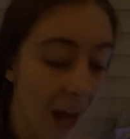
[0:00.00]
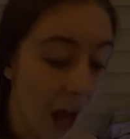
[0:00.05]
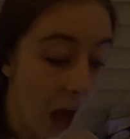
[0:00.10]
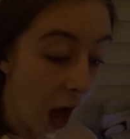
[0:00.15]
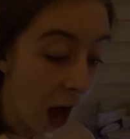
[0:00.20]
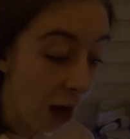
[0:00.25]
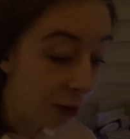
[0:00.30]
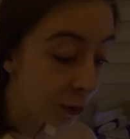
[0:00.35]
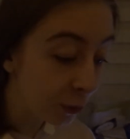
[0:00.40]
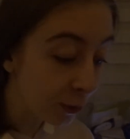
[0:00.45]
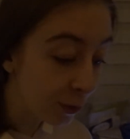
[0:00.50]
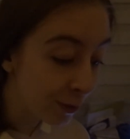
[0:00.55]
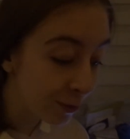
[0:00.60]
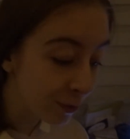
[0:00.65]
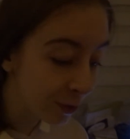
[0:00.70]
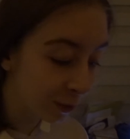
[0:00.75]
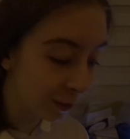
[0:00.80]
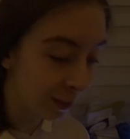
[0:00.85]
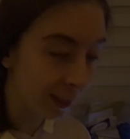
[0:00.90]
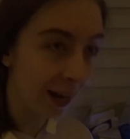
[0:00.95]
I thought you
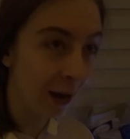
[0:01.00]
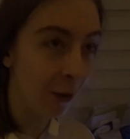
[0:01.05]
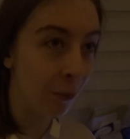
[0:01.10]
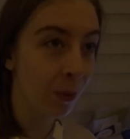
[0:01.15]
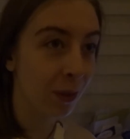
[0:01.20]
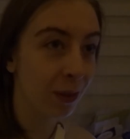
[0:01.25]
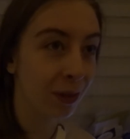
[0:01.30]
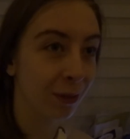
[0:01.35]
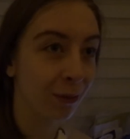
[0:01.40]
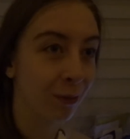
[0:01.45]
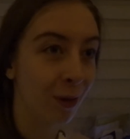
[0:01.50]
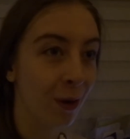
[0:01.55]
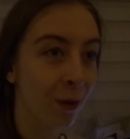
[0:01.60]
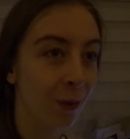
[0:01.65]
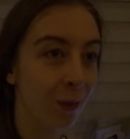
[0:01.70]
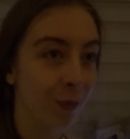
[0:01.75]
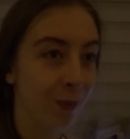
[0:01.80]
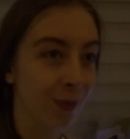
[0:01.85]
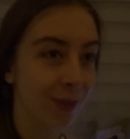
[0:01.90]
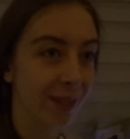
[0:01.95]
took it out with the
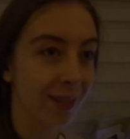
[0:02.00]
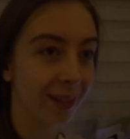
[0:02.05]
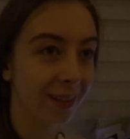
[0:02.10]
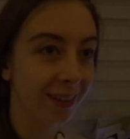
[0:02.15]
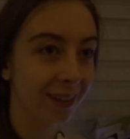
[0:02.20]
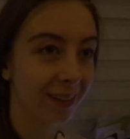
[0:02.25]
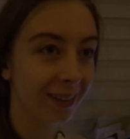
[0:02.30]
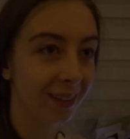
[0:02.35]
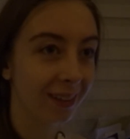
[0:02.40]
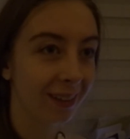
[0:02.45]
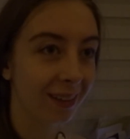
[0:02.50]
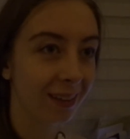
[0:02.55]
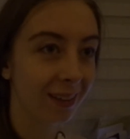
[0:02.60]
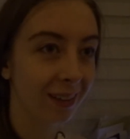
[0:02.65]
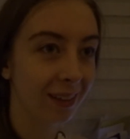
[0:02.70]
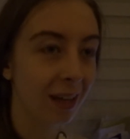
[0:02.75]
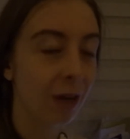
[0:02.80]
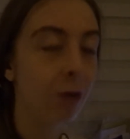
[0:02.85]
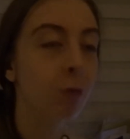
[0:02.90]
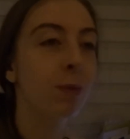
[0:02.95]
rolls!
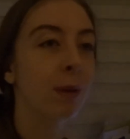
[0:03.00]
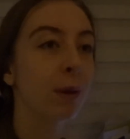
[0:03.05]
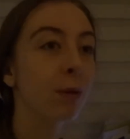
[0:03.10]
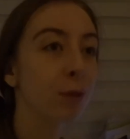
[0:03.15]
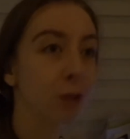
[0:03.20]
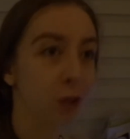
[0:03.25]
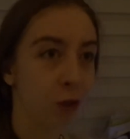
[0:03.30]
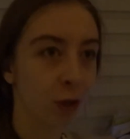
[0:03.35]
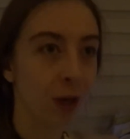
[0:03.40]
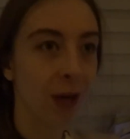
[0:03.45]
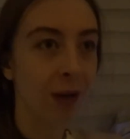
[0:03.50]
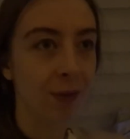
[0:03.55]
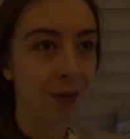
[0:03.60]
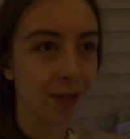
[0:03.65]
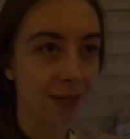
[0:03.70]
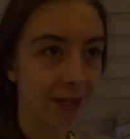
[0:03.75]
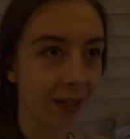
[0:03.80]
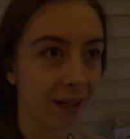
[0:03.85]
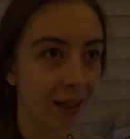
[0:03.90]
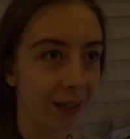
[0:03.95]
It would be on the tray on
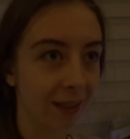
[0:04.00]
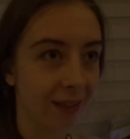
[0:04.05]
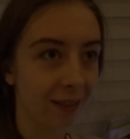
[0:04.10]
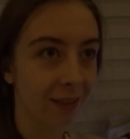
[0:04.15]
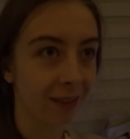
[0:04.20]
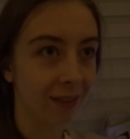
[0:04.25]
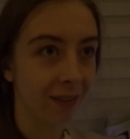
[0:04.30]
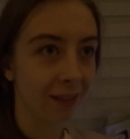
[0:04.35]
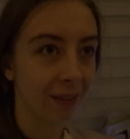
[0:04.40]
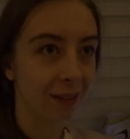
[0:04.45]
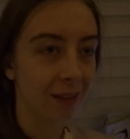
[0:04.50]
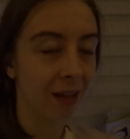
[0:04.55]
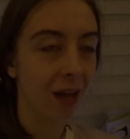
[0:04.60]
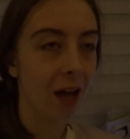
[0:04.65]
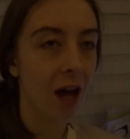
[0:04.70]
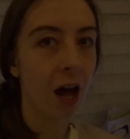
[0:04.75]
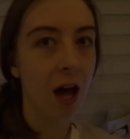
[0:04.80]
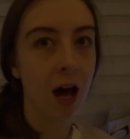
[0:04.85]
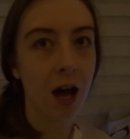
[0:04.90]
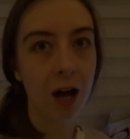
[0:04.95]
the side. Rolls.
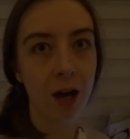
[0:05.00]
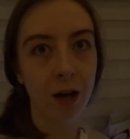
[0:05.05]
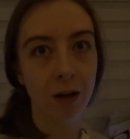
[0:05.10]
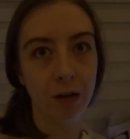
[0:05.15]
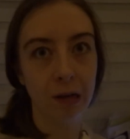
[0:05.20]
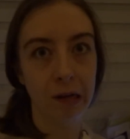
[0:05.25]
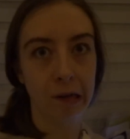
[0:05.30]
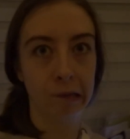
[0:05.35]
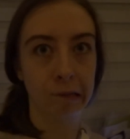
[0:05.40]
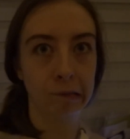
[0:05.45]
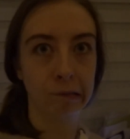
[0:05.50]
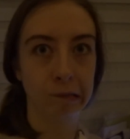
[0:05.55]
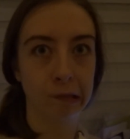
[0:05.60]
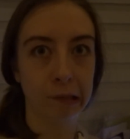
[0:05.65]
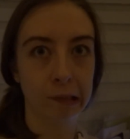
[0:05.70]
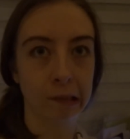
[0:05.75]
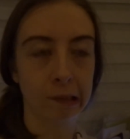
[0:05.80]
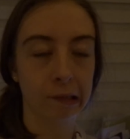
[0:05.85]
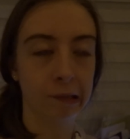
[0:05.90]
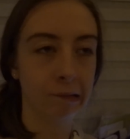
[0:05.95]
Oh
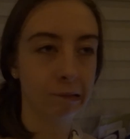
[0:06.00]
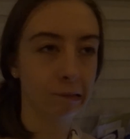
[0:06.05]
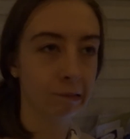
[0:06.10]
dear.